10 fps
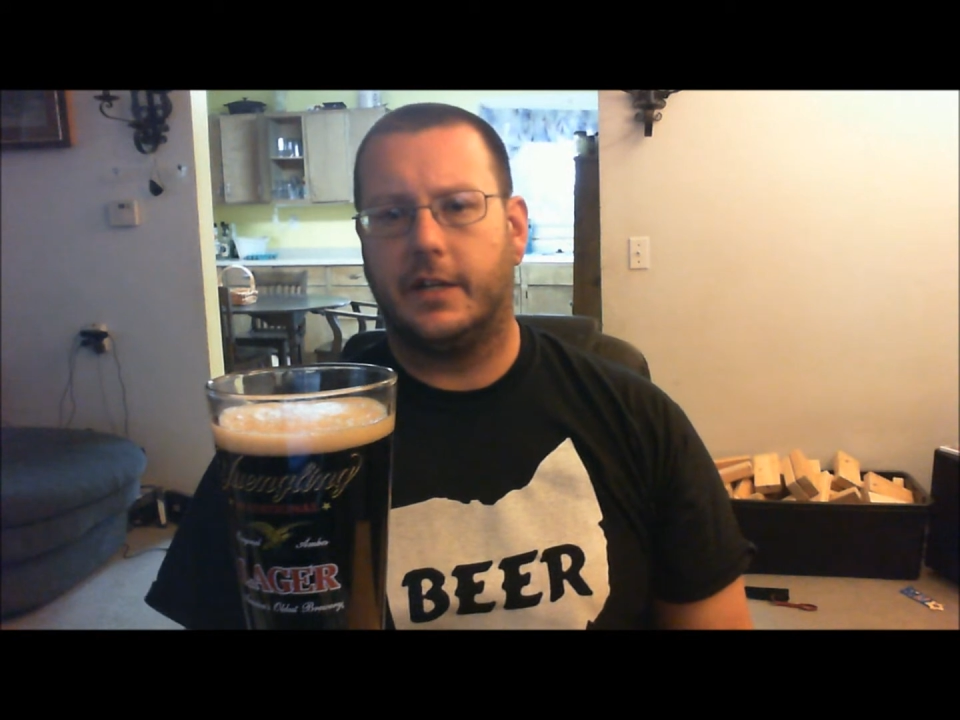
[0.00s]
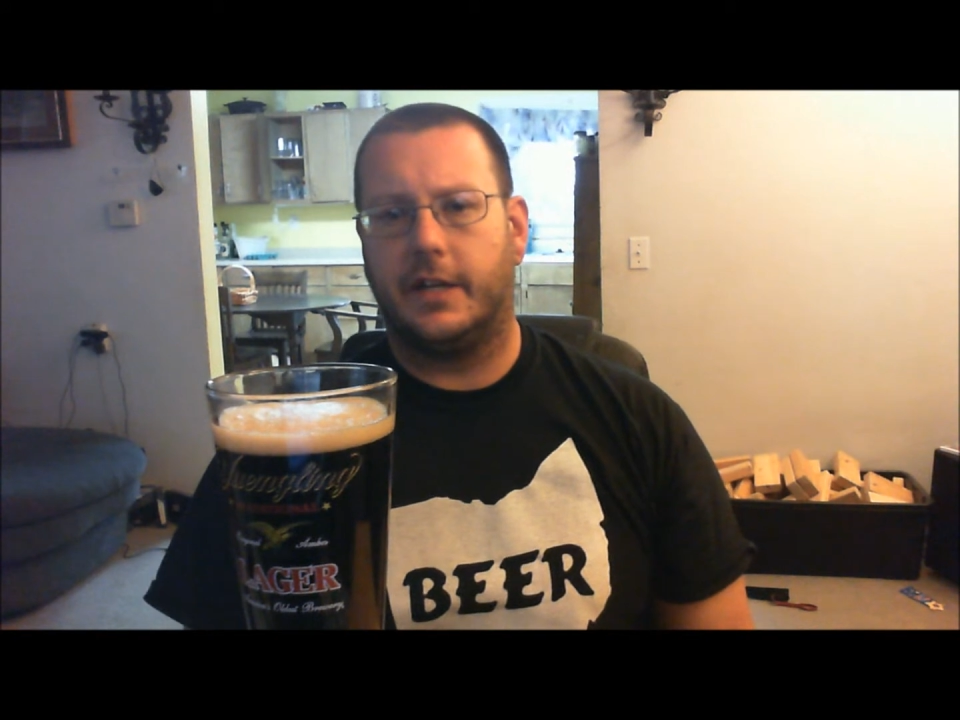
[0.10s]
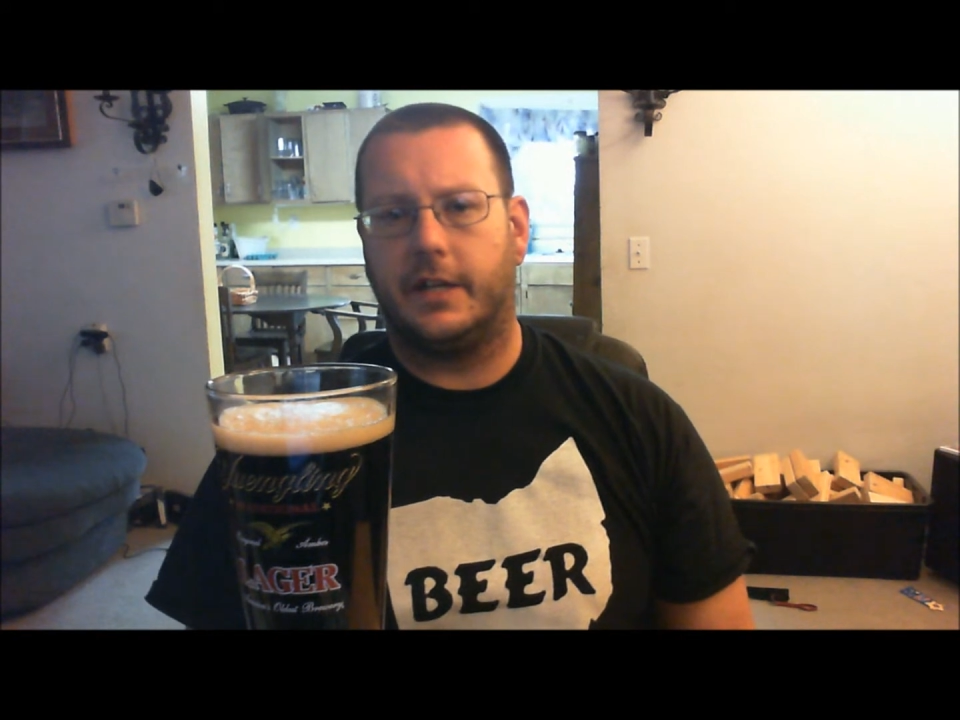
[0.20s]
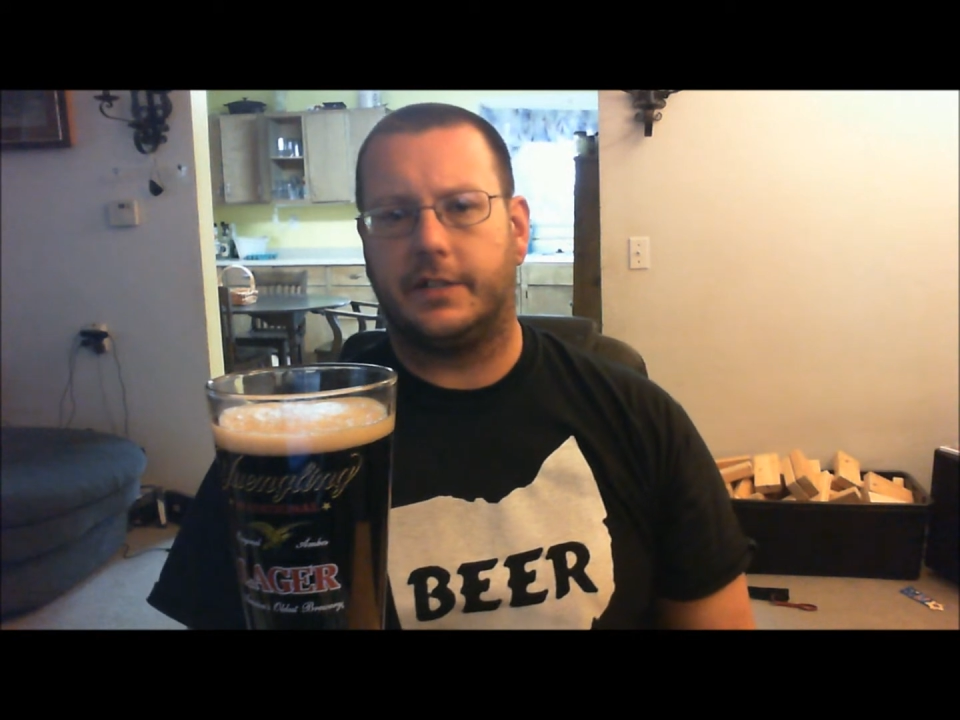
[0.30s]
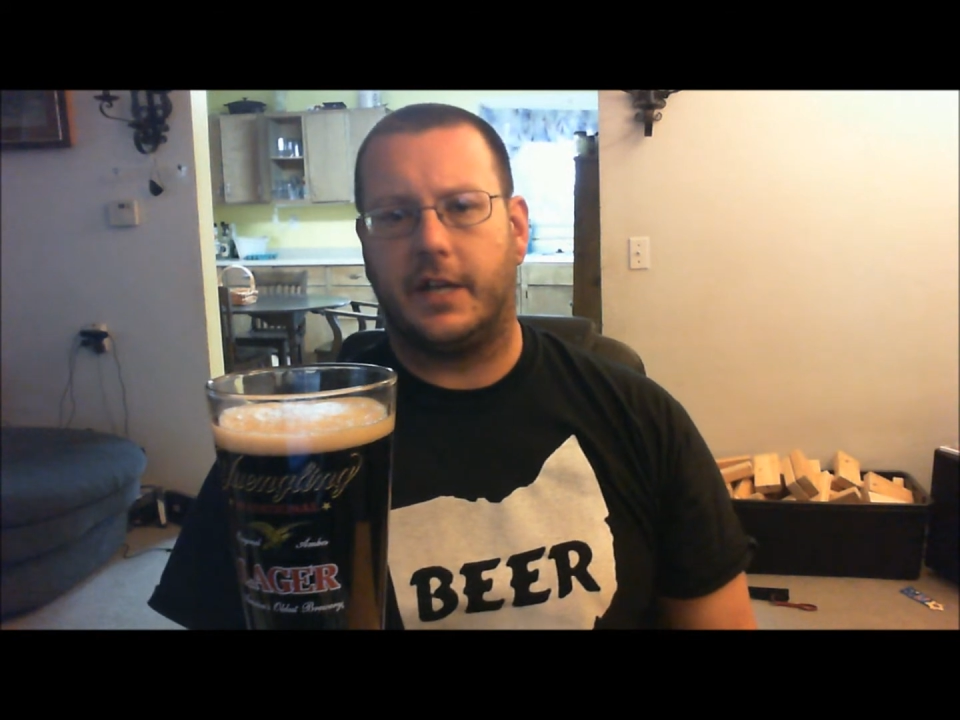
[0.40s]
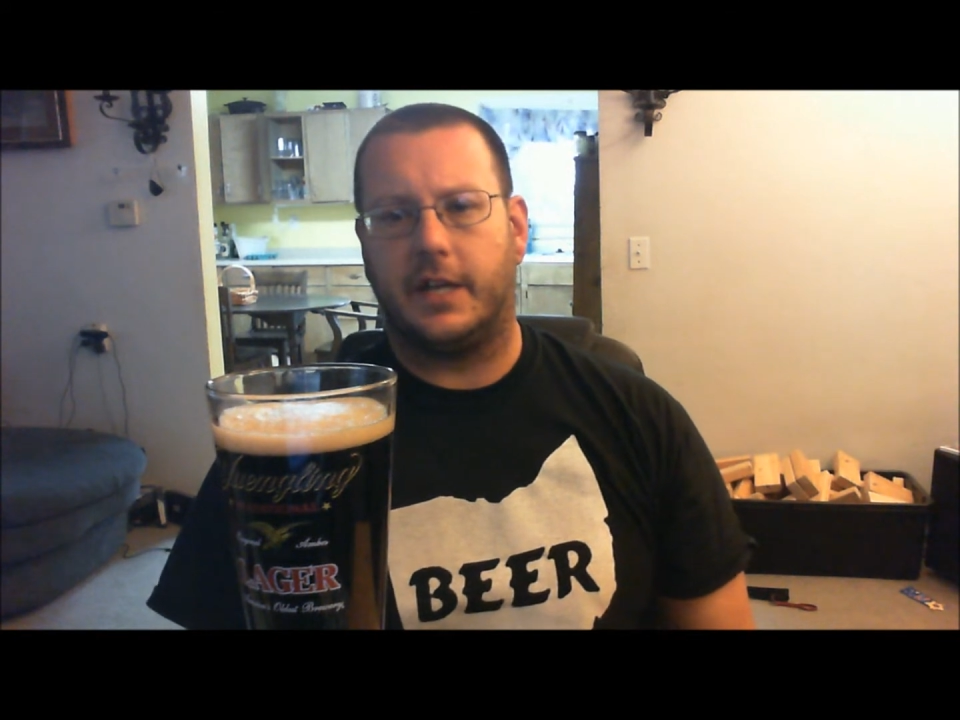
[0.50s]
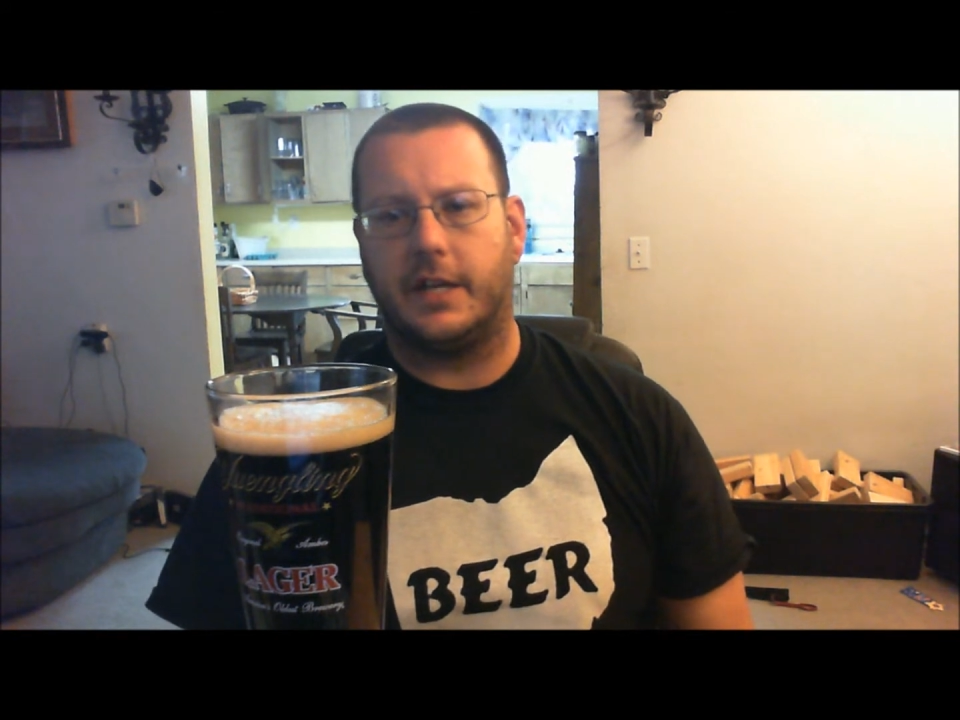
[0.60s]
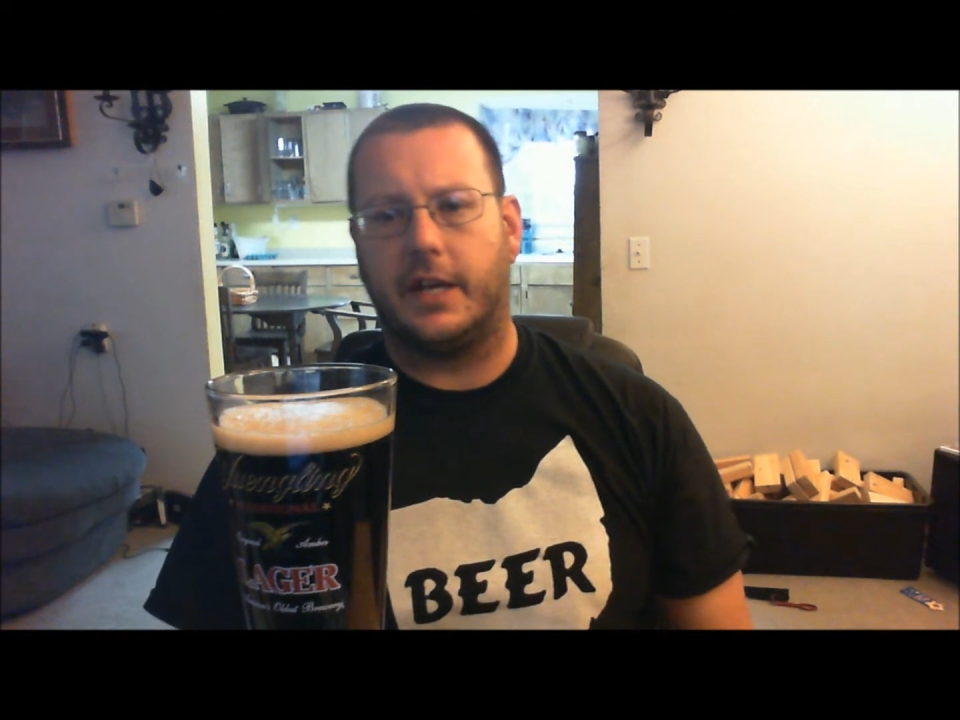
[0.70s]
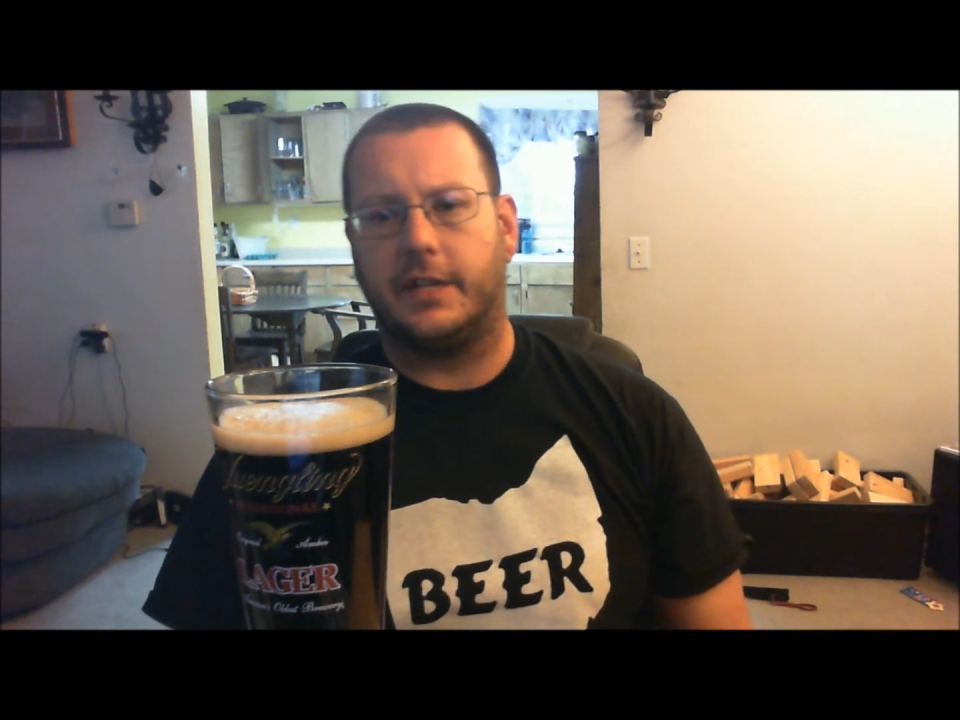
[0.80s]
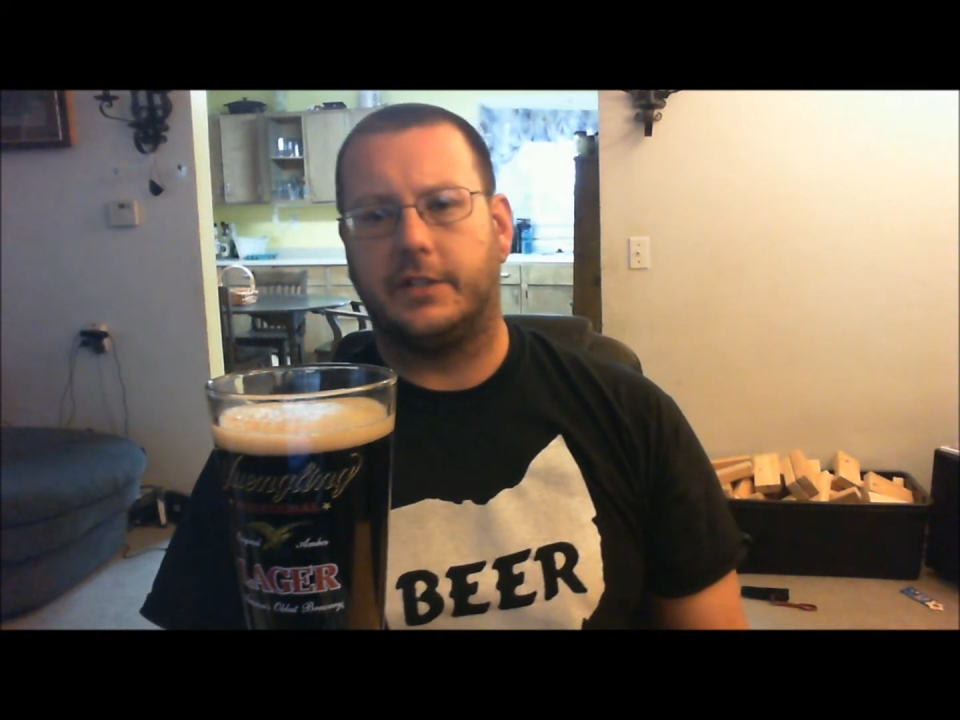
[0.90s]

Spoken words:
It's a nice